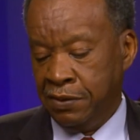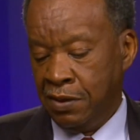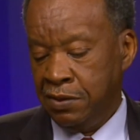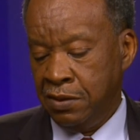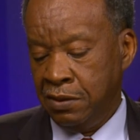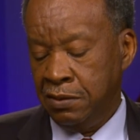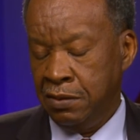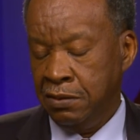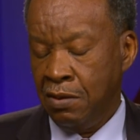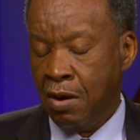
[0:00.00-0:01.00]
of all,
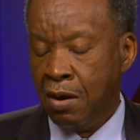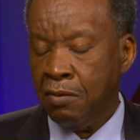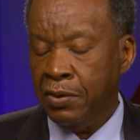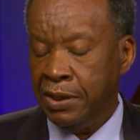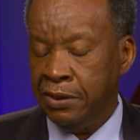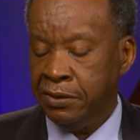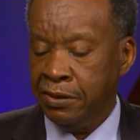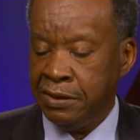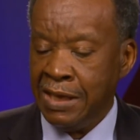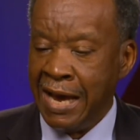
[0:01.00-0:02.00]
you always
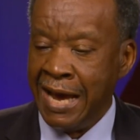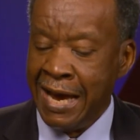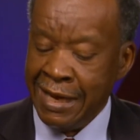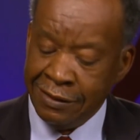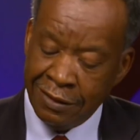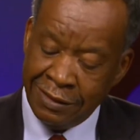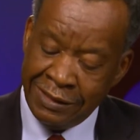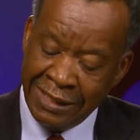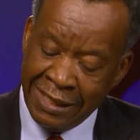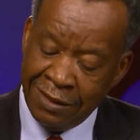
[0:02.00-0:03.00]
should tithe a
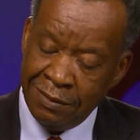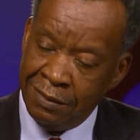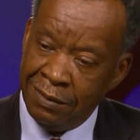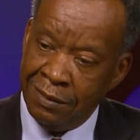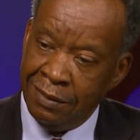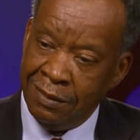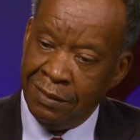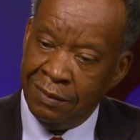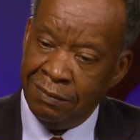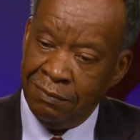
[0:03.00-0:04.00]
tenth
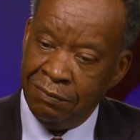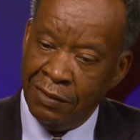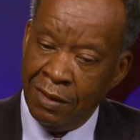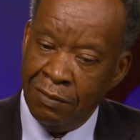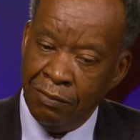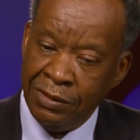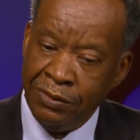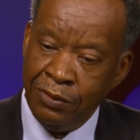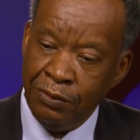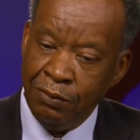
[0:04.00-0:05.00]
of
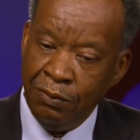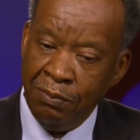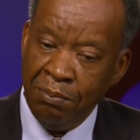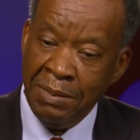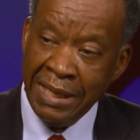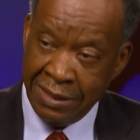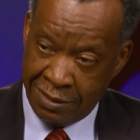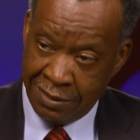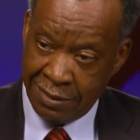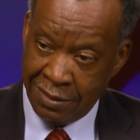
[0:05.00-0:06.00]
what you make.
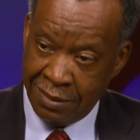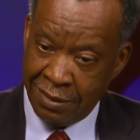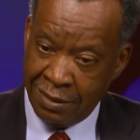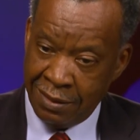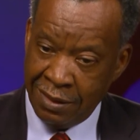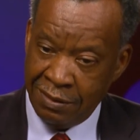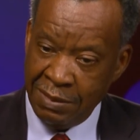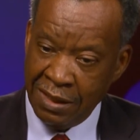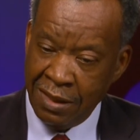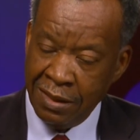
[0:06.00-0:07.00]
If you
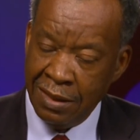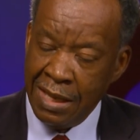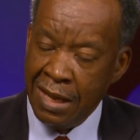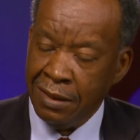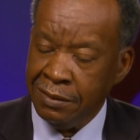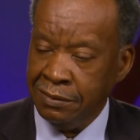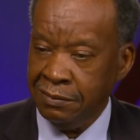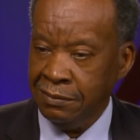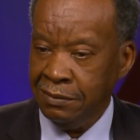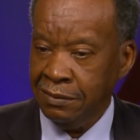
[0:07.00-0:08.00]
make $100,
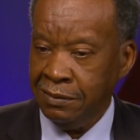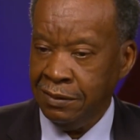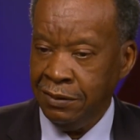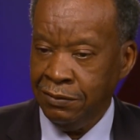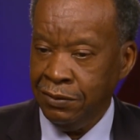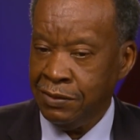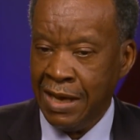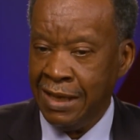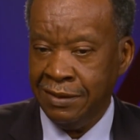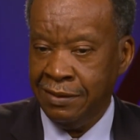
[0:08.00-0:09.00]
you tithe